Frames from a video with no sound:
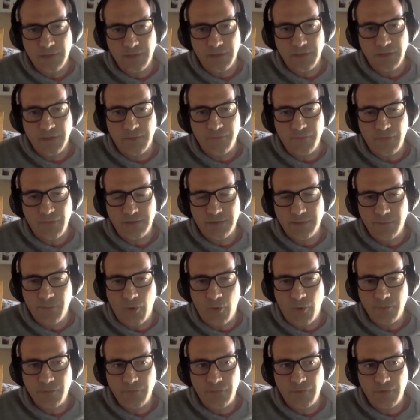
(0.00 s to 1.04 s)
Uh, at the
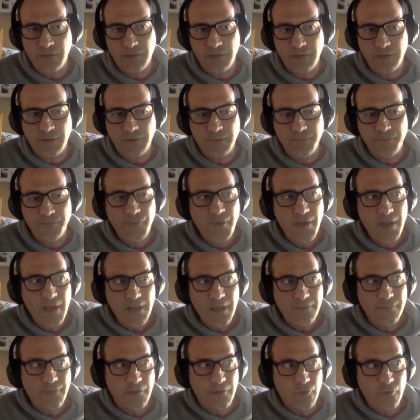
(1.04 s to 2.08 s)
moment the
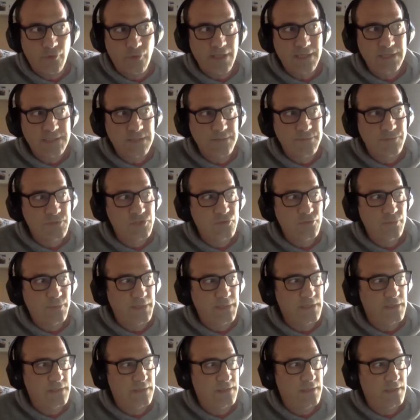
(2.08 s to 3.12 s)
the UK seems to
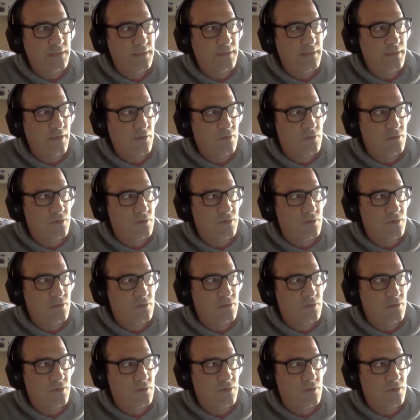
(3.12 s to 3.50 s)
be